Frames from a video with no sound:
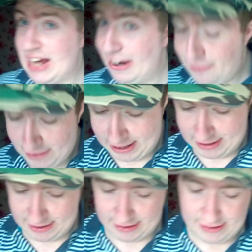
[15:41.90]
Africa. Right?
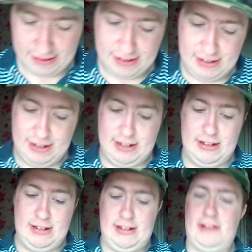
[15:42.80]
And
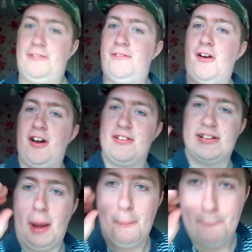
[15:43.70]
let's find this
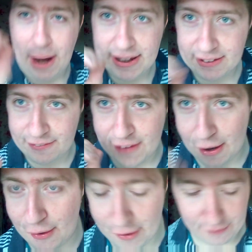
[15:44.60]
massive
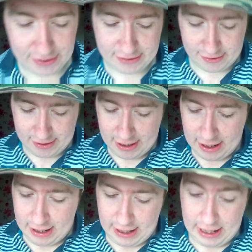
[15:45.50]
photo of this guy.
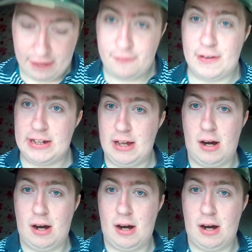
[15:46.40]
Africa.